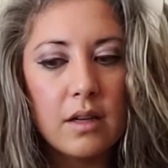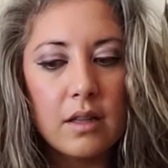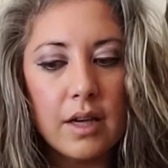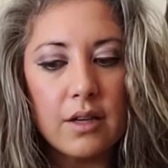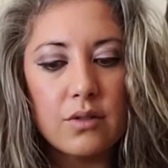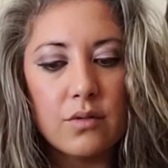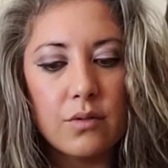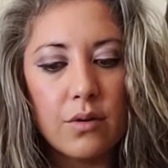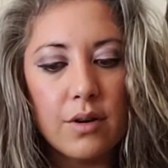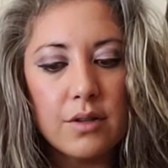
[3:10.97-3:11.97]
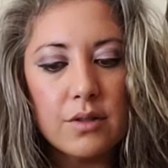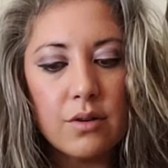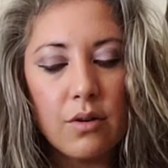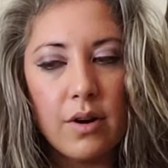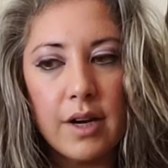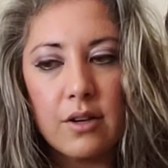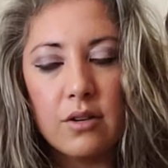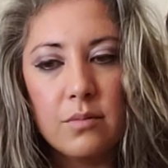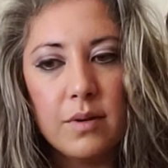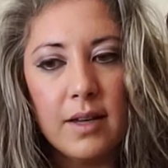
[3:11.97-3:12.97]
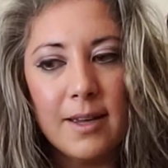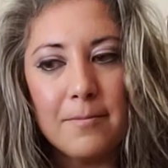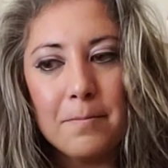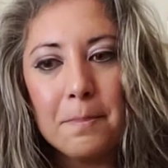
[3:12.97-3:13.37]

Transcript: like a divorce, or it could be